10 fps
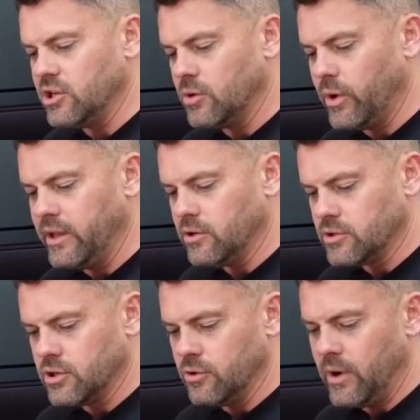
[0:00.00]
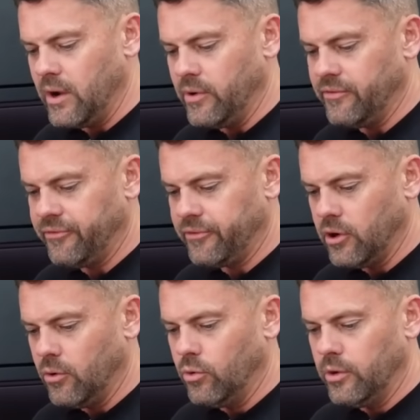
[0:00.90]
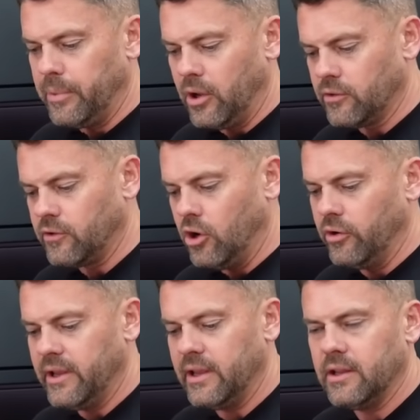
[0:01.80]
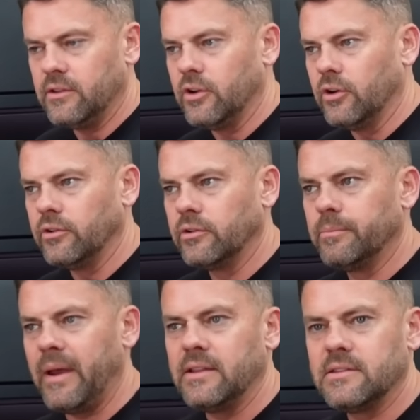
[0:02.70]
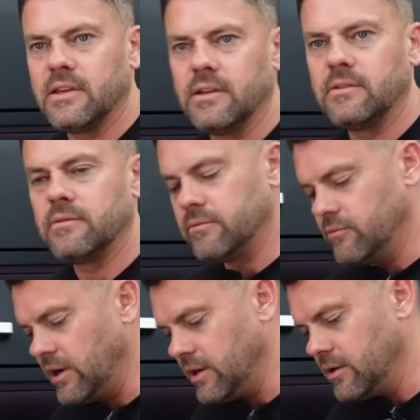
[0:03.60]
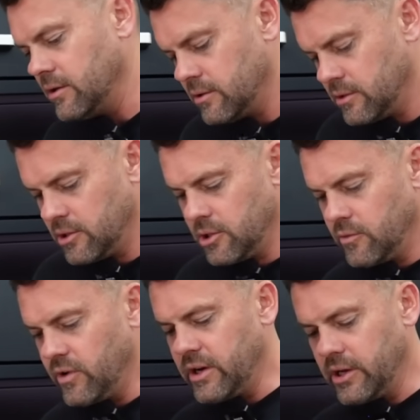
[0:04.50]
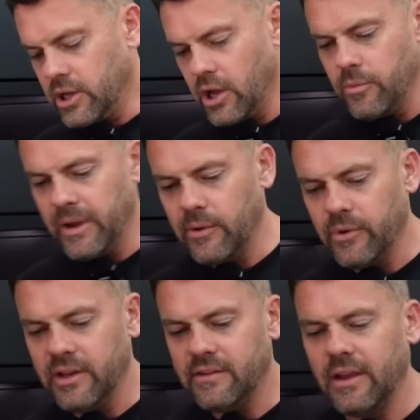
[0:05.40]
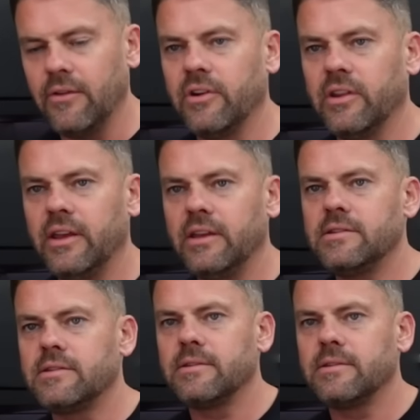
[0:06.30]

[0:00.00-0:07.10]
in a week or two where we've got all the blocks on here, done, painted, ready to go, mate. We need to get rid of these.